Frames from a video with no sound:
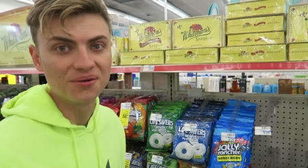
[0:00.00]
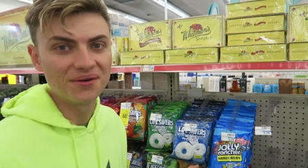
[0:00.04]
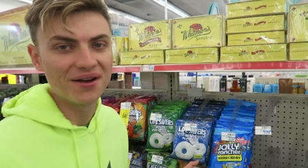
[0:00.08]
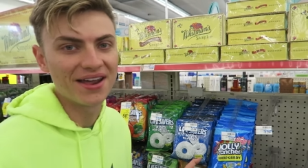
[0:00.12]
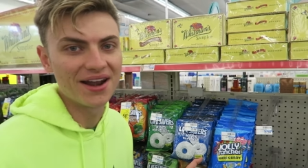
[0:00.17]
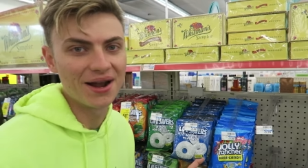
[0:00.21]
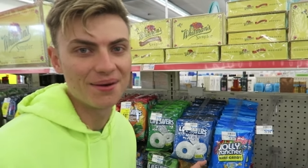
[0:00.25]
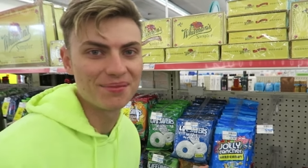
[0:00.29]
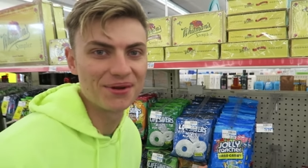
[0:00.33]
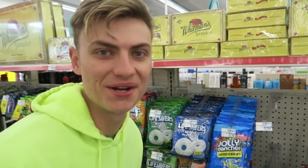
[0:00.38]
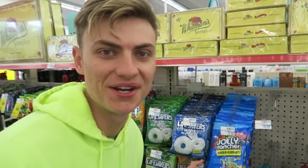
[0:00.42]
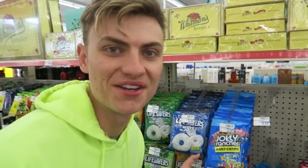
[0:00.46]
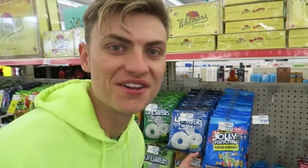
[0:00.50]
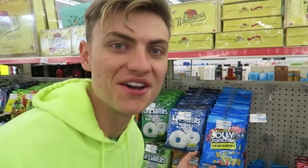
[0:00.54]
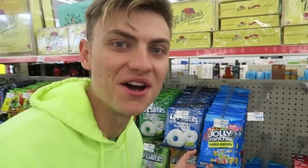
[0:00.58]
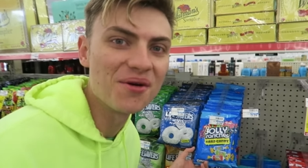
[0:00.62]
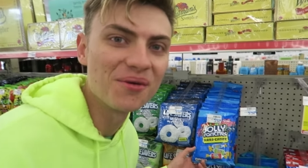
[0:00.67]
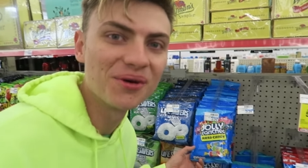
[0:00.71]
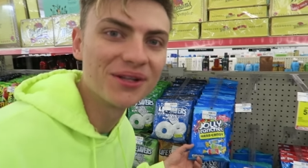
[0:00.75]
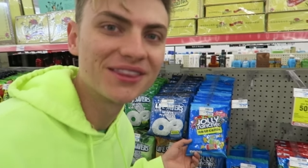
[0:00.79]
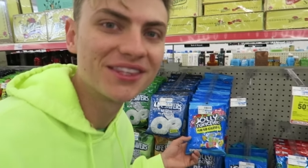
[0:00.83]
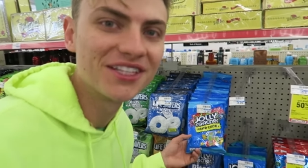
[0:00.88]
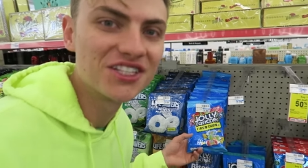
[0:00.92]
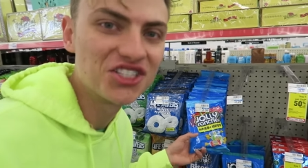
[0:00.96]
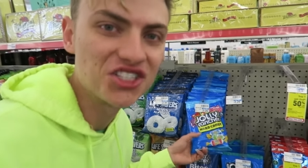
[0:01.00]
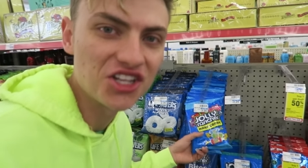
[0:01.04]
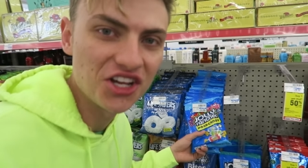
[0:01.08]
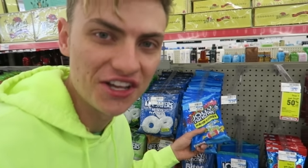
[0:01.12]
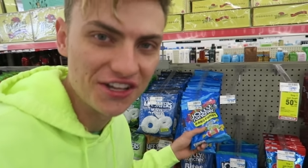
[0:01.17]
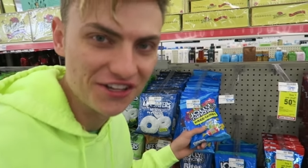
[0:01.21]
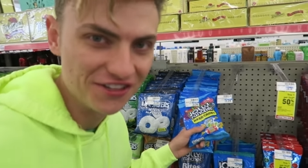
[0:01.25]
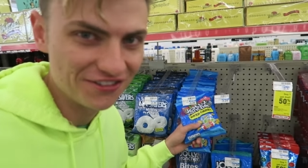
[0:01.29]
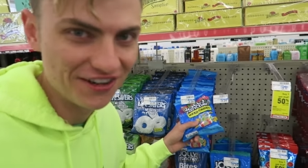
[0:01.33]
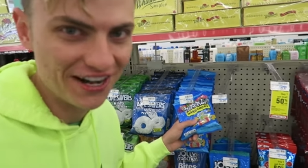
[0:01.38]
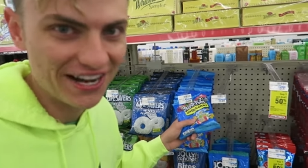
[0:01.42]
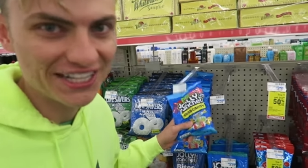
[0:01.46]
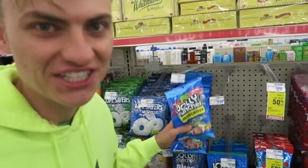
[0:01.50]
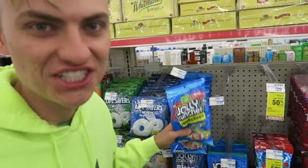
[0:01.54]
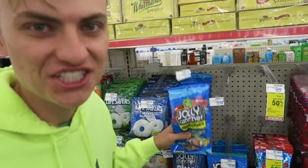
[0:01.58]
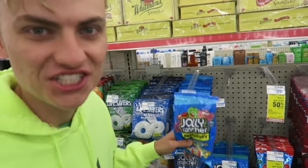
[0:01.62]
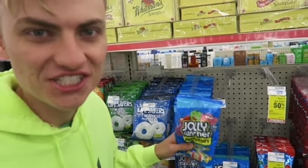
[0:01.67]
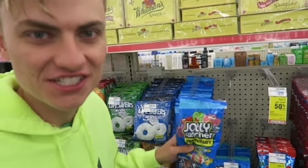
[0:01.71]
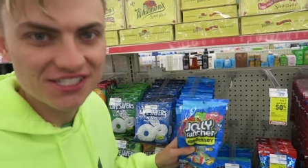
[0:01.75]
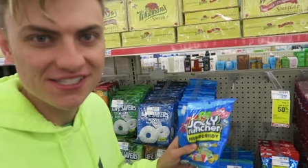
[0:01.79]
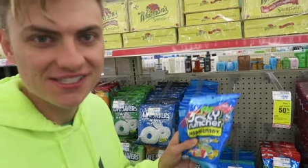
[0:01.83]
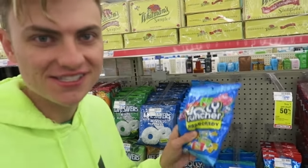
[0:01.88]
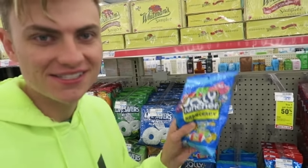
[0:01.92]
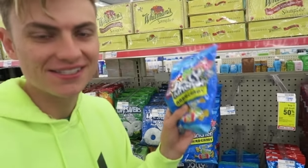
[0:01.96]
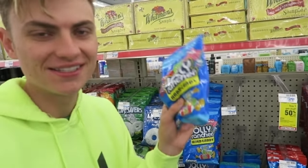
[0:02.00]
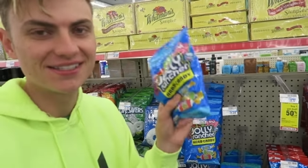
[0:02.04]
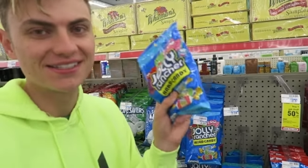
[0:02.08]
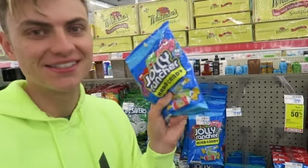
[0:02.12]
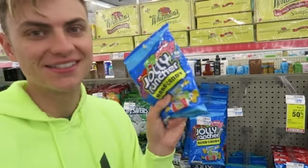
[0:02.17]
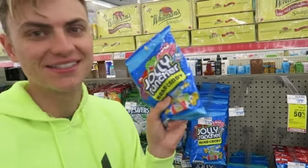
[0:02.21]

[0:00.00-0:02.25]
Ooh, and I'm gonna go with the Jolly Ranchers.